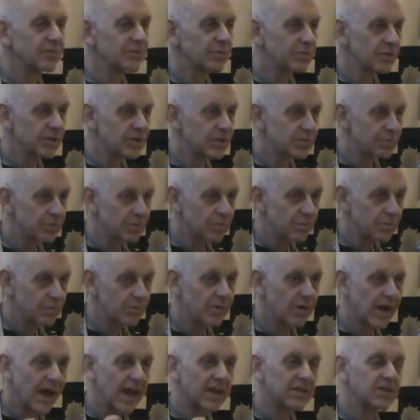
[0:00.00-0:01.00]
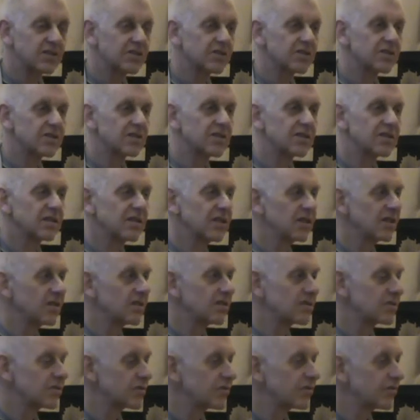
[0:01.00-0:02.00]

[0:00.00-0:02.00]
which we practice to